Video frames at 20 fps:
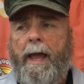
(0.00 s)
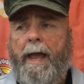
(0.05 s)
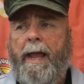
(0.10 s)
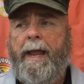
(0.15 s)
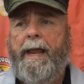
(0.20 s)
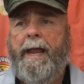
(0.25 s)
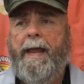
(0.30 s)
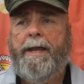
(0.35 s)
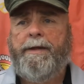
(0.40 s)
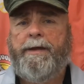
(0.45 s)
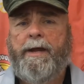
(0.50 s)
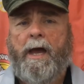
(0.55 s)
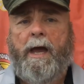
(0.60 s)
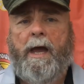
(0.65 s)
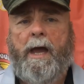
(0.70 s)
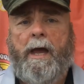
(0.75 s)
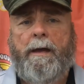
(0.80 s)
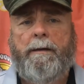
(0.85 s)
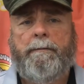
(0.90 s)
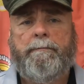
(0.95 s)
and
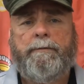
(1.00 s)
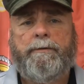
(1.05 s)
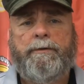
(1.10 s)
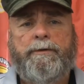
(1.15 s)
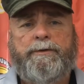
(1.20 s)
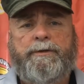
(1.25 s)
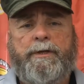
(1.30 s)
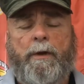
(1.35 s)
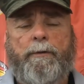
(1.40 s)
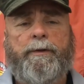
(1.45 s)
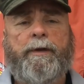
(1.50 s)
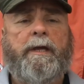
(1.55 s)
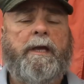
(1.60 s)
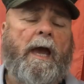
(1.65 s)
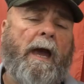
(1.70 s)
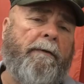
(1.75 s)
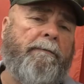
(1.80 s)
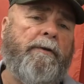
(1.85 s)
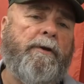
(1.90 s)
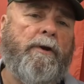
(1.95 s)
so the
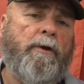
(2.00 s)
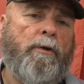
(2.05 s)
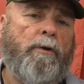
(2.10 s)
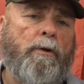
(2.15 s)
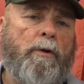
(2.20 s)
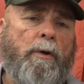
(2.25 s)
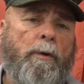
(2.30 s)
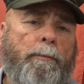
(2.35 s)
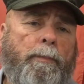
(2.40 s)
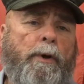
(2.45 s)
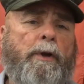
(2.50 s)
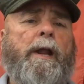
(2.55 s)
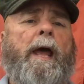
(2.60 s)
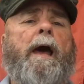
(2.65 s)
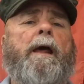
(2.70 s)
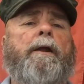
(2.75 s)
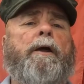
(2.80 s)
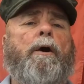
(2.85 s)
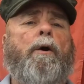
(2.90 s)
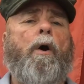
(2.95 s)
governor put
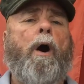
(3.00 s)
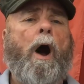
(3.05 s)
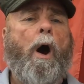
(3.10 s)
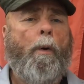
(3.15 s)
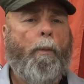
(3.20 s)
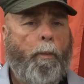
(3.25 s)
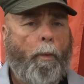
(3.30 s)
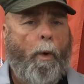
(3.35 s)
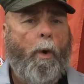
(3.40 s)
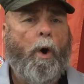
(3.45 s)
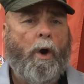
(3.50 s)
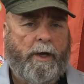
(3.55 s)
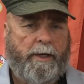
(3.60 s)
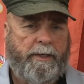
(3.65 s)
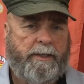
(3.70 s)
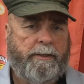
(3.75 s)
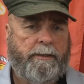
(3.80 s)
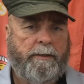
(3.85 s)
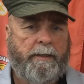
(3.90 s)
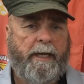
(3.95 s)
out a
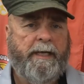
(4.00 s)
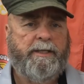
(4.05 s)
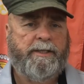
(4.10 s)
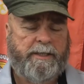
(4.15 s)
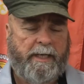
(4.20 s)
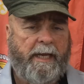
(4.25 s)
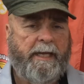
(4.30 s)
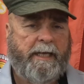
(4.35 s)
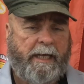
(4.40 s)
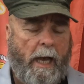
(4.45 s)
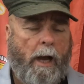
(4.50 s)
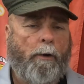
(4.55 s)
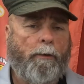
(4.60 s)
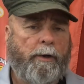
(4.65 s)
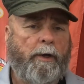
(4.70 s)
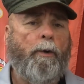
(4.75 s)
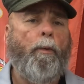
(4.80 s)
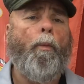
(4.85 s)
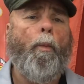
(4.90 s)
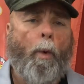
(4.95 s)
warrant. He
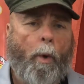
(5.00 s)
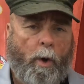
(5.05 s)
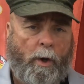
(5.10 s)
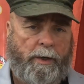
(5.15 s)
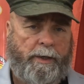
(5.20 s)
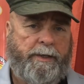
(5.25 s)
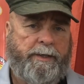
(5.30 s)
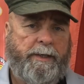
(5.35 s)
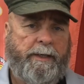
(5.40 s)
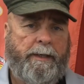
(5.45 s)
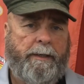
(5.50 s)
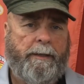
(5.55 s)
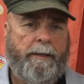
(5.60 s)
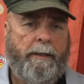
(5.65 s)
called it a warrant